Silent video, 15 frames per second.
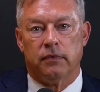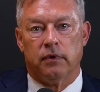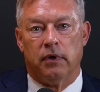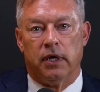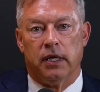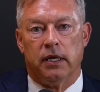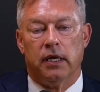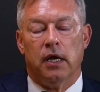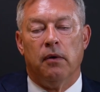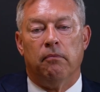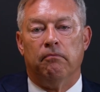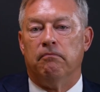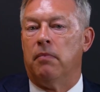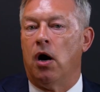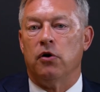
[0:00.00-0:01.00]
Right?
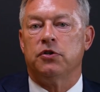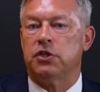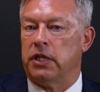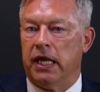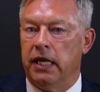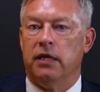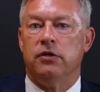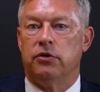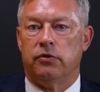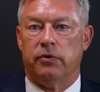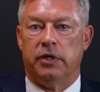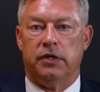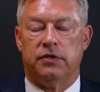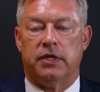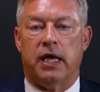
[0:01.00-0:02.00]
Most
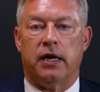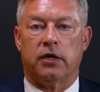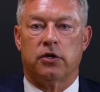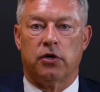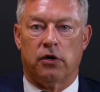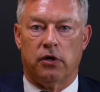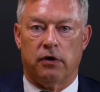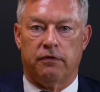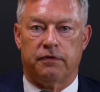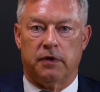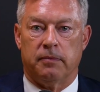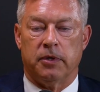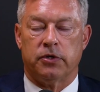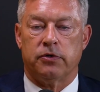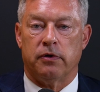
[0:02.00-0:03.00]
injuries that occur
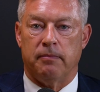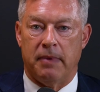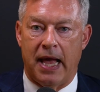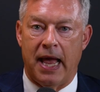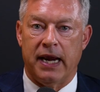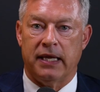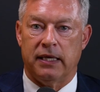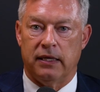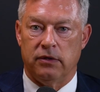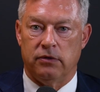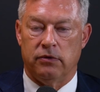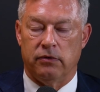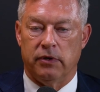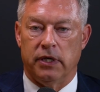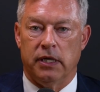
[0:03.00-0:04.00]
from a traumatic
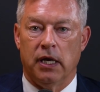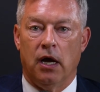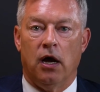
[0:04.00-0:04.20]
injury